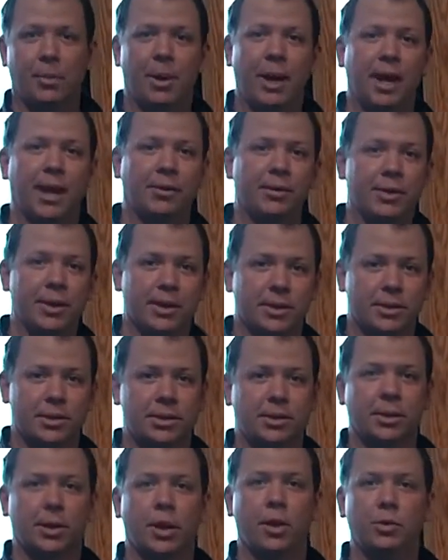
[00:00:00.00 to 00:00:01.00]
Their path tends
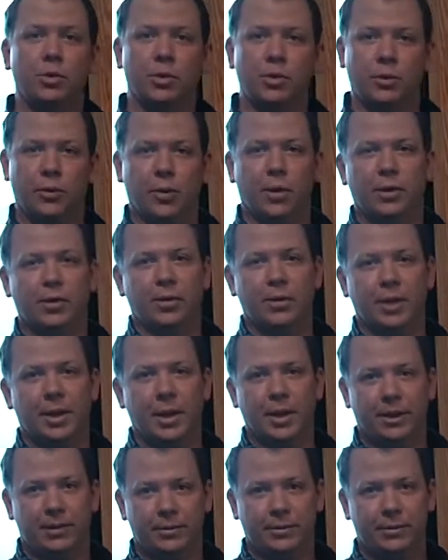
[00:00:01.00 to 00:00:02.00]
to go too far to the
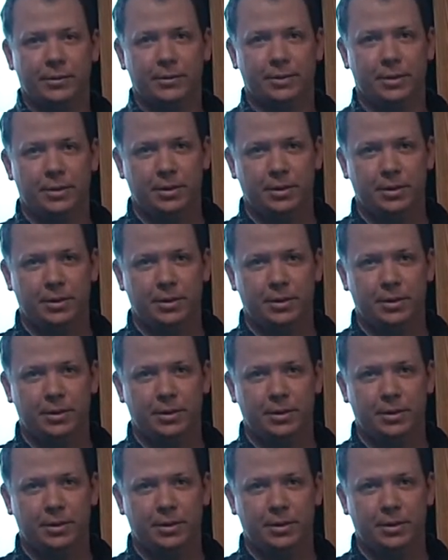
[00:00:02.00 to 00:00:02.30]
left.